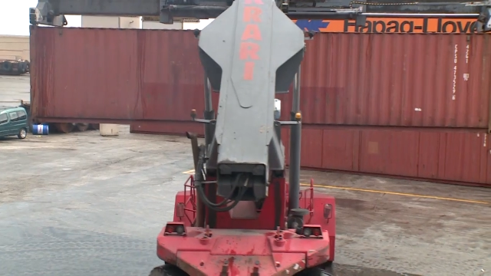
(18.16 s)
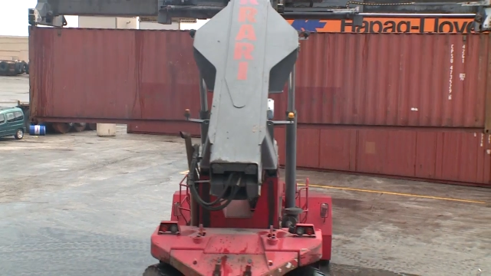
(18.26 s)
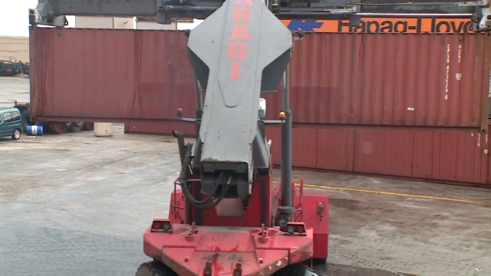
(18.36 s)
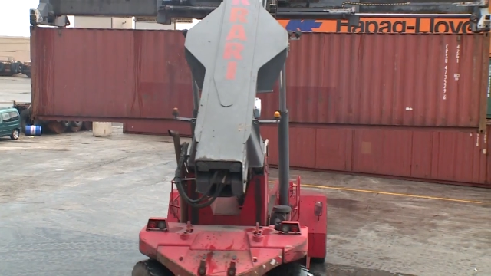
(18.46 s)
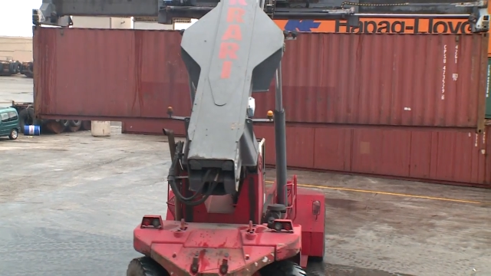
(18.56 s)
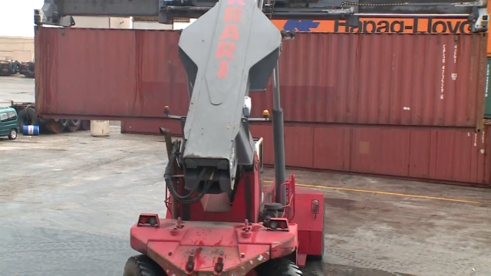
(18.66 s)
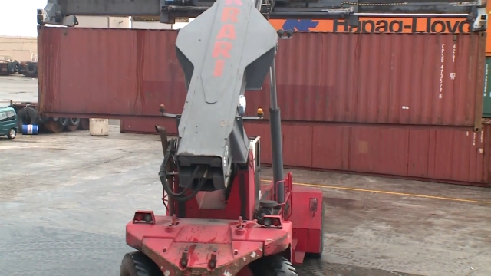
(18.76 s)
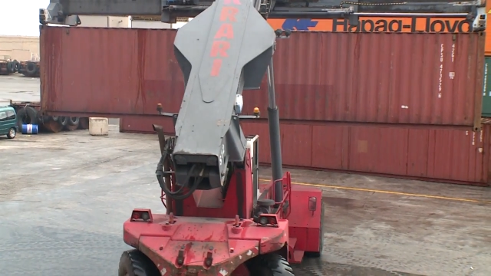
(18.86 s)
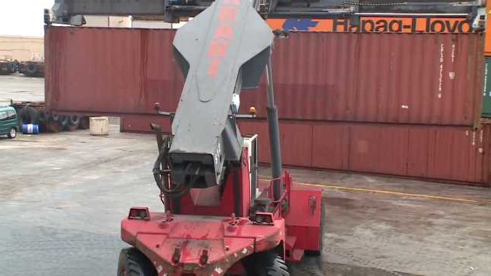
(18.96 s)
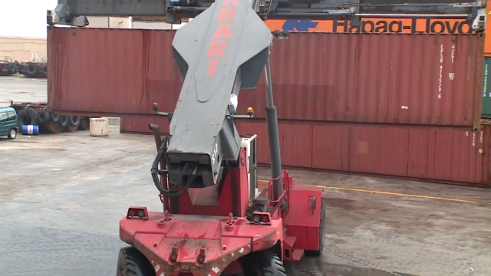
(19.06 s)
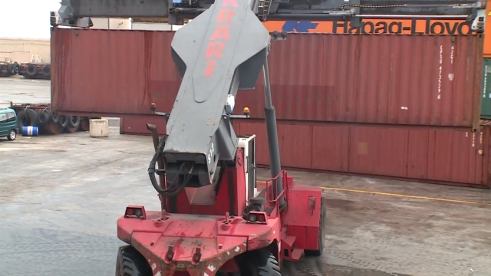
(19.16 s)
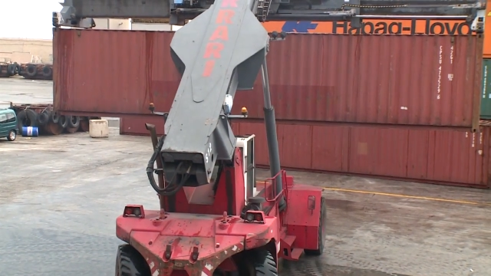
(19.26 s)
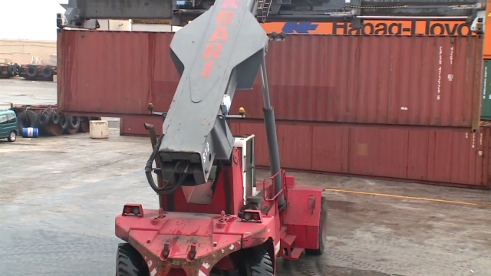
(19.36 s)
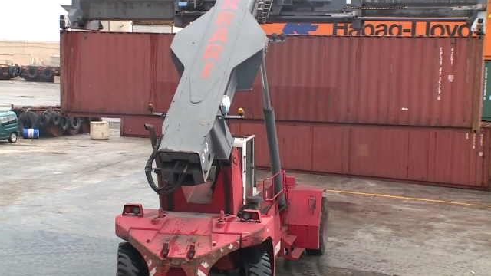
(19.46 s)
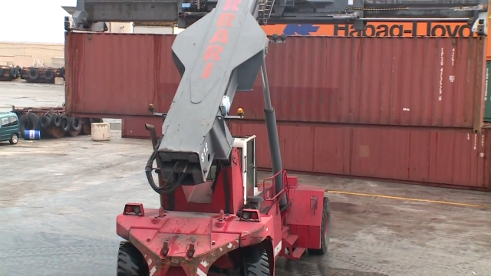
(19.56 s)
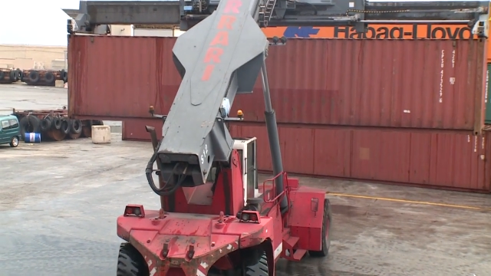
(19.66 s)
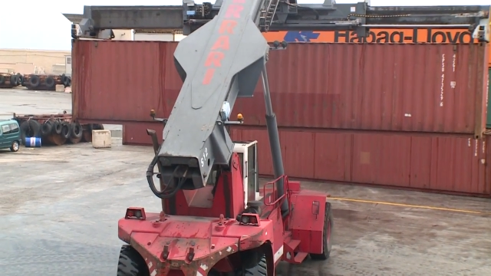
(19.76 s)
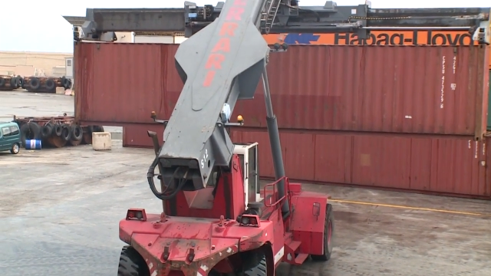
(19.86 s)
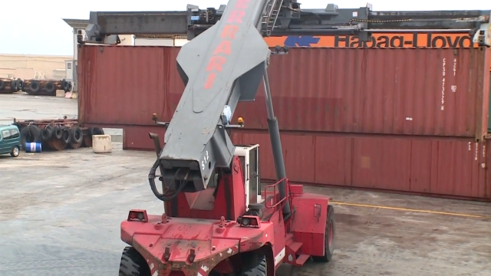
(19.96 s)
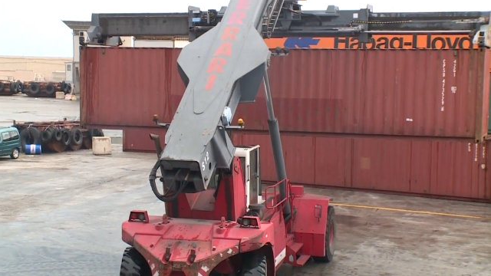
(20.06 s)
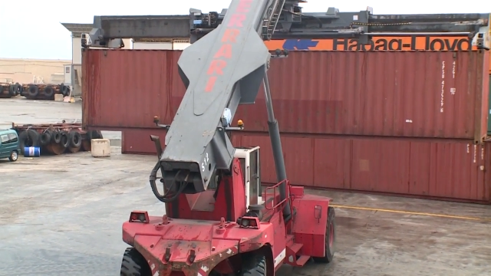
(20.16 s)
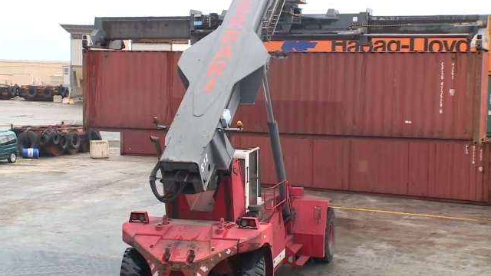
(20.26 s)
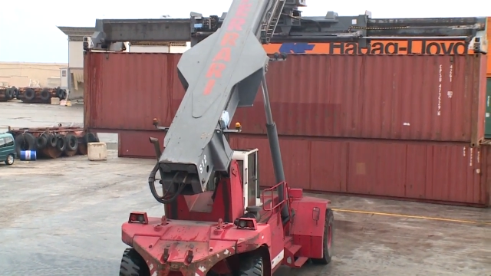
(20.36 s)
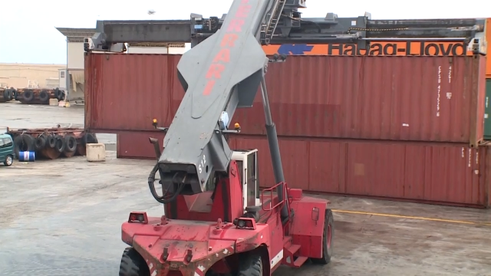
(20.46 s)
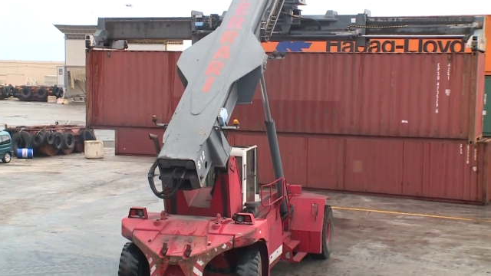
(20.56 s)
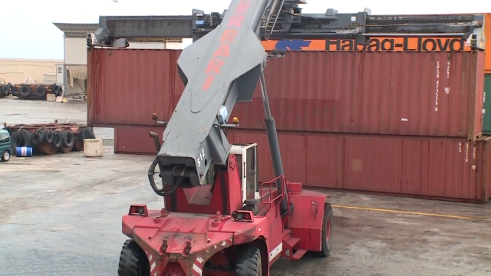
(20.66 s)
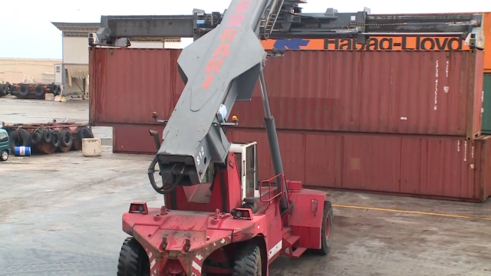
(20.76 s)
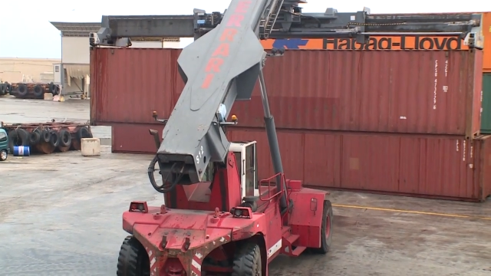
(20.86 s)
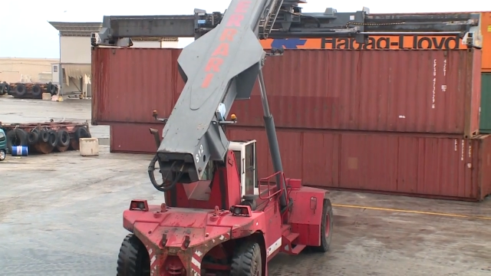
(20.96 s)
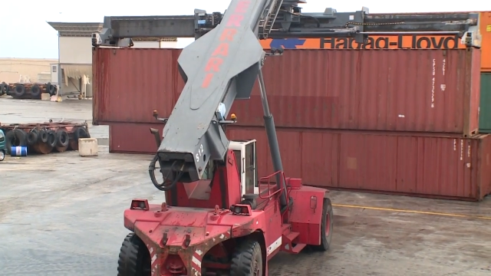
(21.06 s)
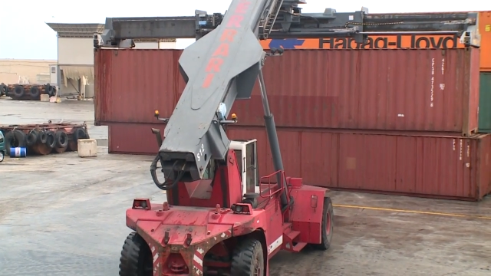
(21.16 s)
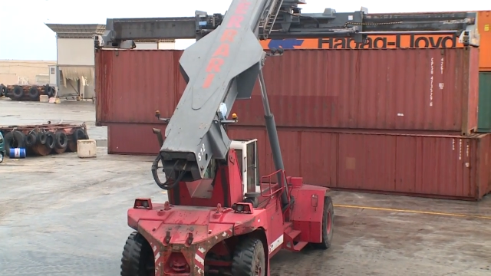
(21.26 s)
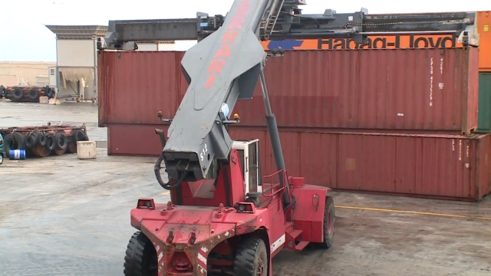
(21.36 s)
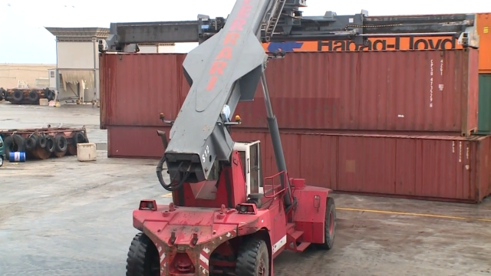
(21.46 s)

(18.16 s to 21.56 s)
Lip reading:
Nobody's mouth can be seen.